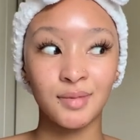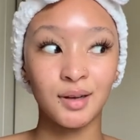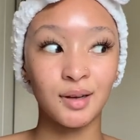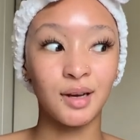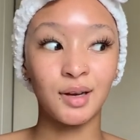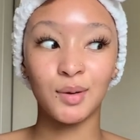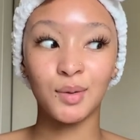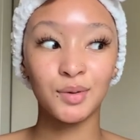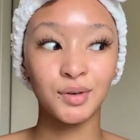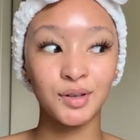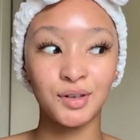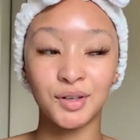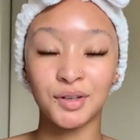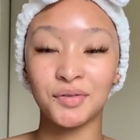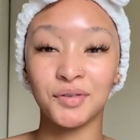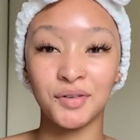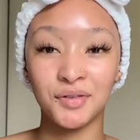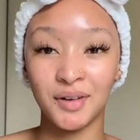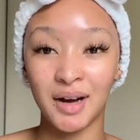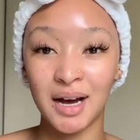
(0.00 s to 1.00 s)
and also just
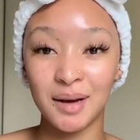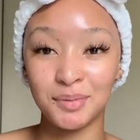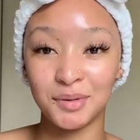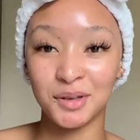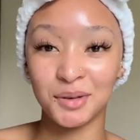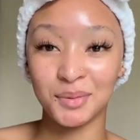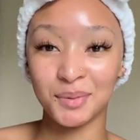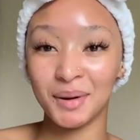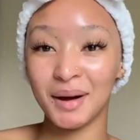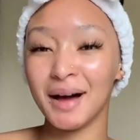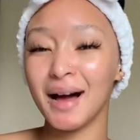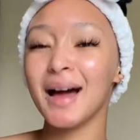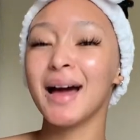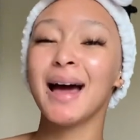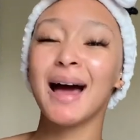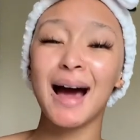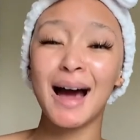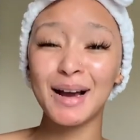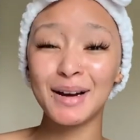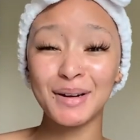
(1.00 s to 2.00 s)
for vibes as well.
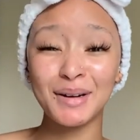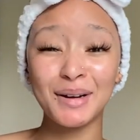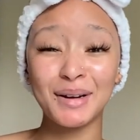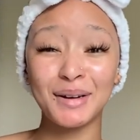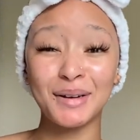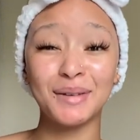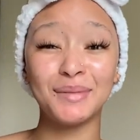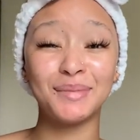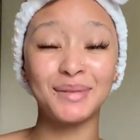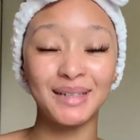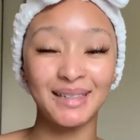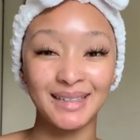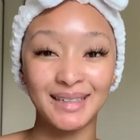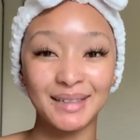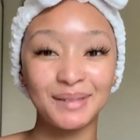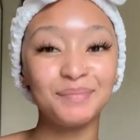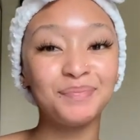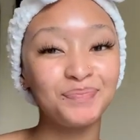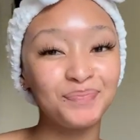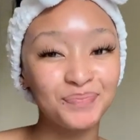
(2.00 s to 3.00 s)
I don't know, but
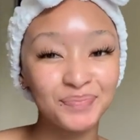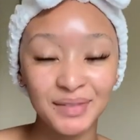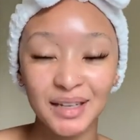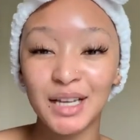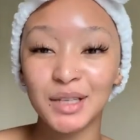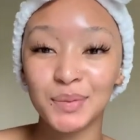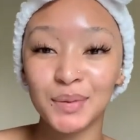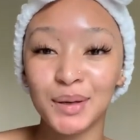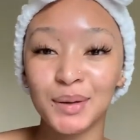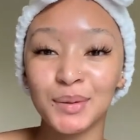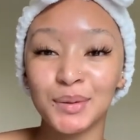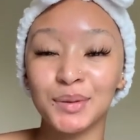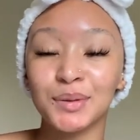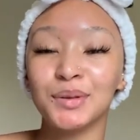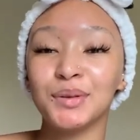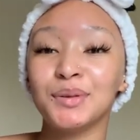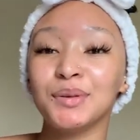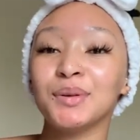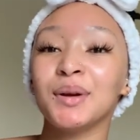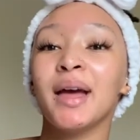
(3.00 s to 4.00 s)
that's what I also
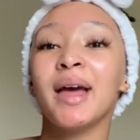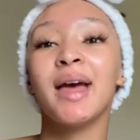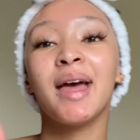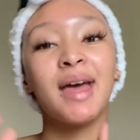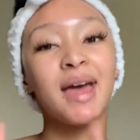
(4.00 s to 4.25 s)
do.